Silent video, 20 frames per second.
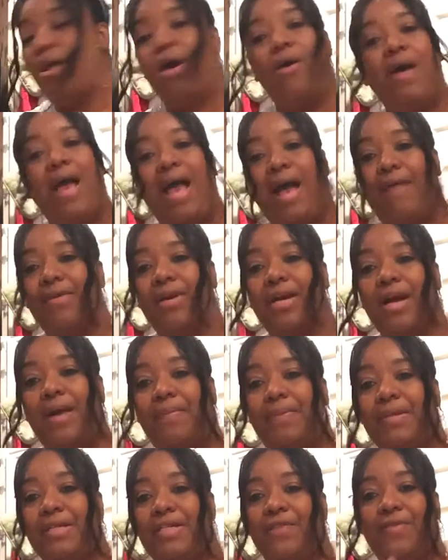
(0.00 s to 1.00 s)
know, have a
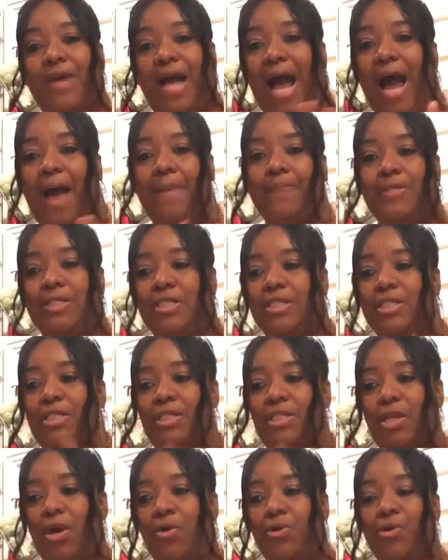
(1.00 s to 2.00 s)
couple of different options
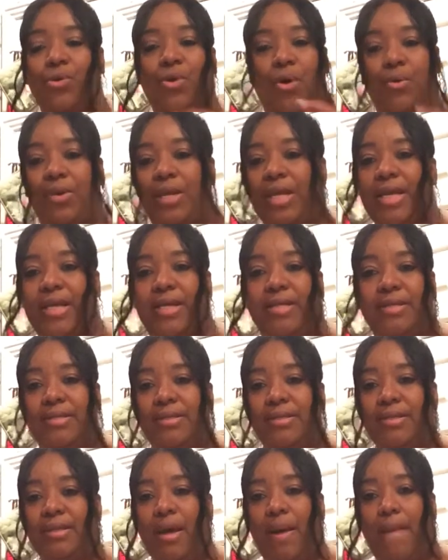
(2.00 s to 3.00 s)
so you don't get
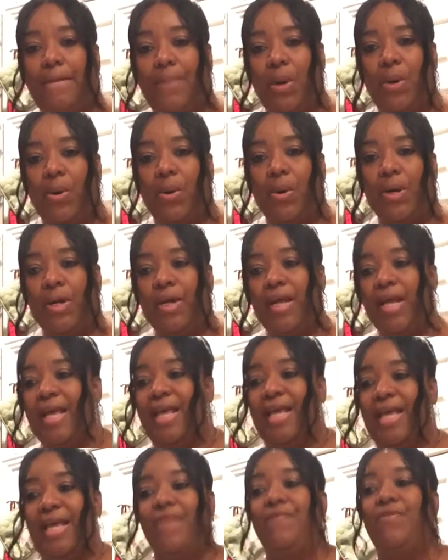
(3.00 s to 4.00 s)
bored.
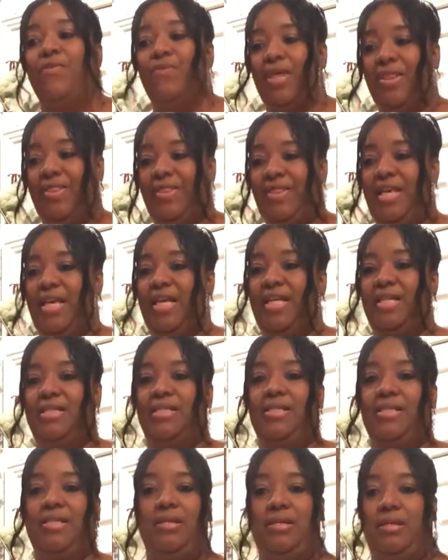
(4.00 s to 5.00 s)
Even with this,
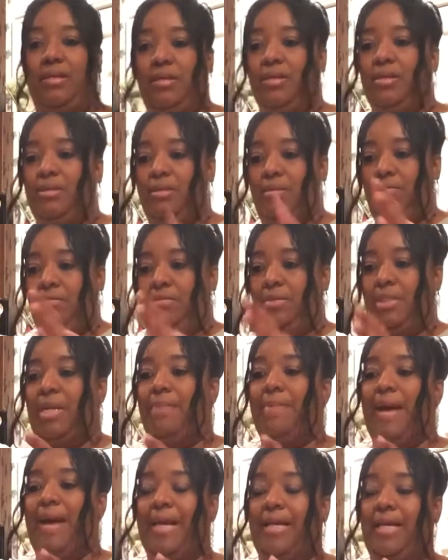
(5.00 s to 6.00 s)

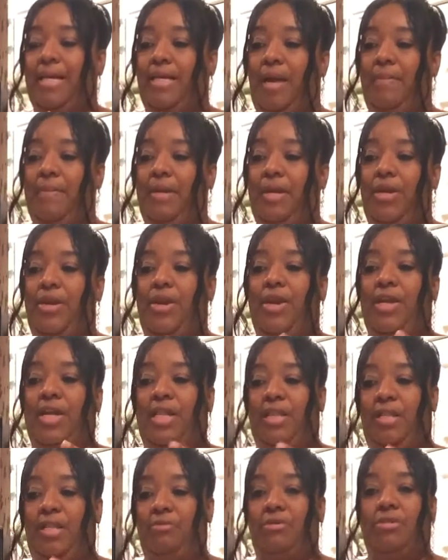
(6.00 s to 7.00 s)
somebody could come in here and
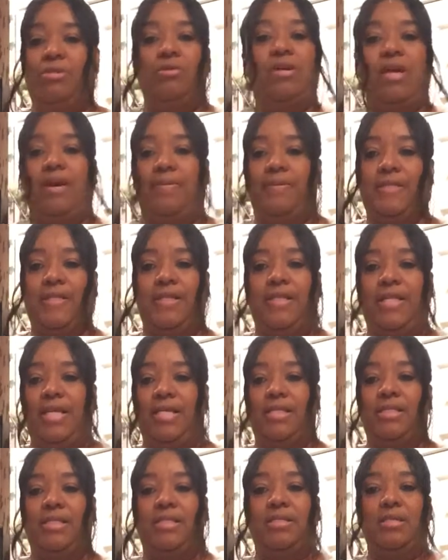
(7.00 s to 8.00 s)
get them two cups of
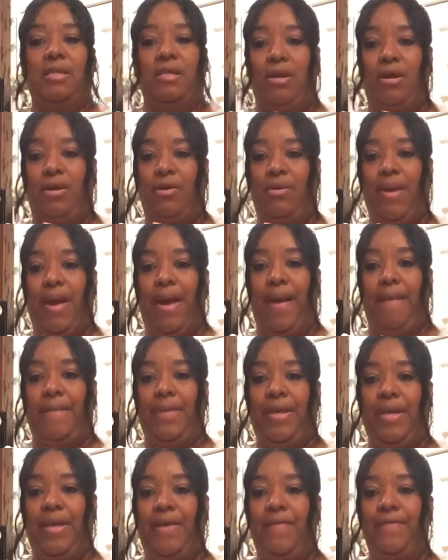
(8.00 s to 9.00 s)
this ground
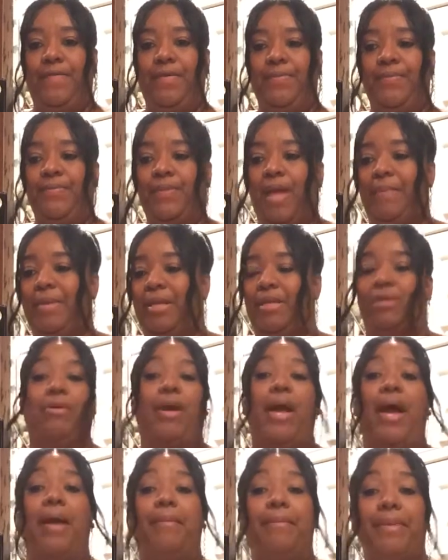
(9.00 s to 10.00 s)
beef. I mean,
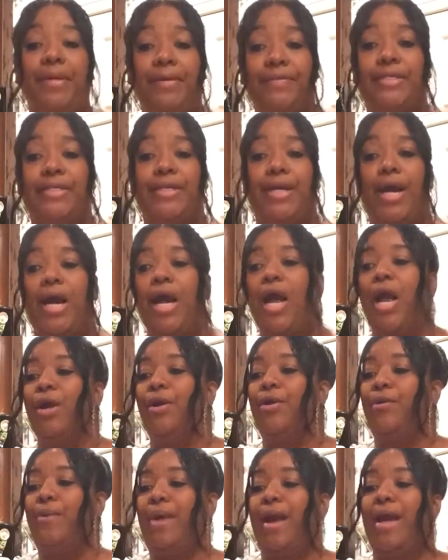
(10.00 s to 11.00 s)
ground beef. See there?
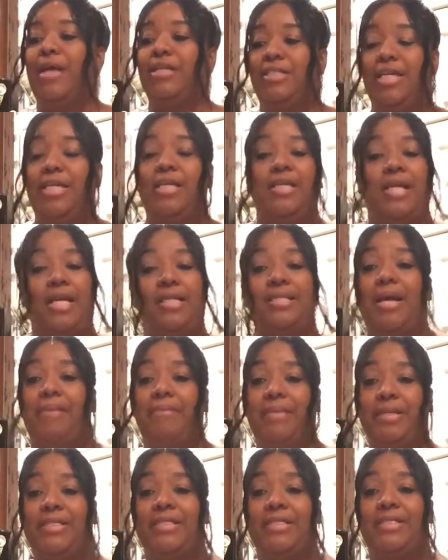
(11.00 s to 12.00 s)
Ground chicken. That's how
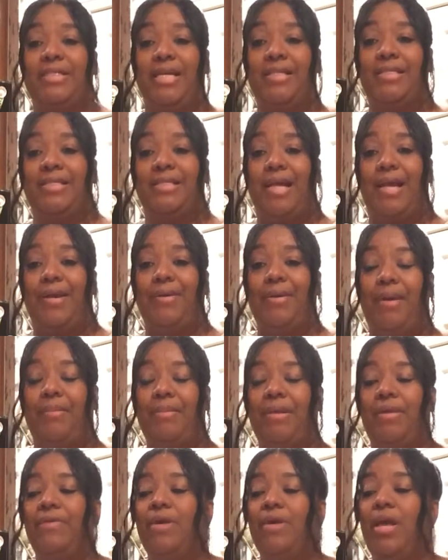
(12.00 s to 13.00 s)
much it tastes just like ground
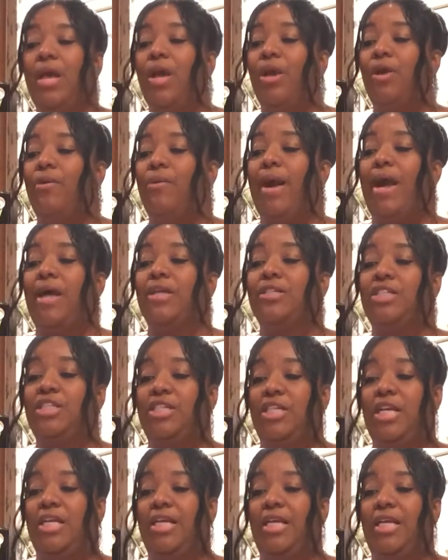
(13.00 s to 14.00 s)
beef. Ground
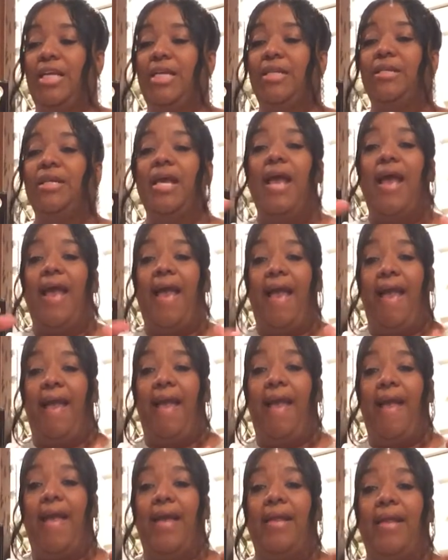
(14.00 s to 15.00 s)
chicken
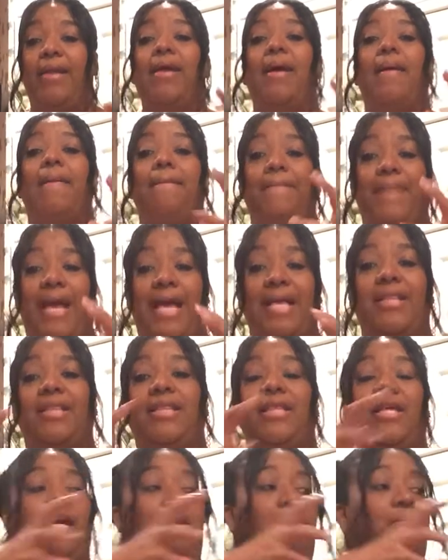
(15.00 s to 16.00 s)
and make
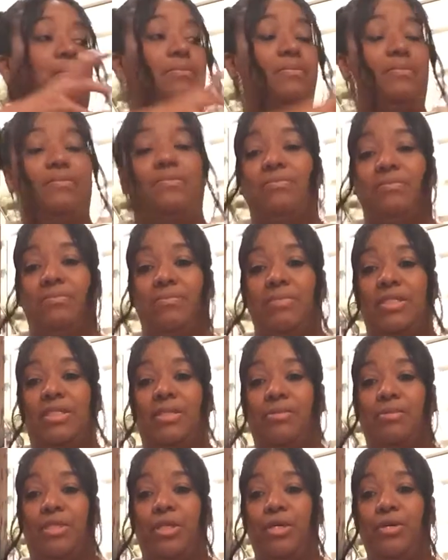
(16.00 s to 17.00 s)
them
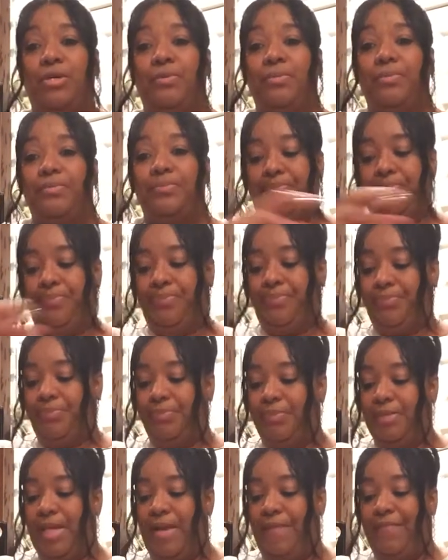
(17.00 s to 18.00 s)
some soup
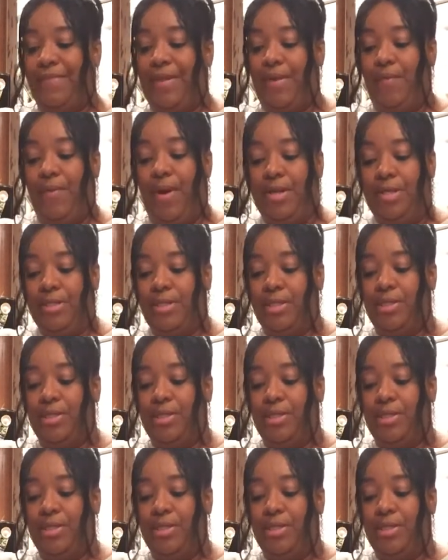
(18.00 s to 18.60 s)
if they wanted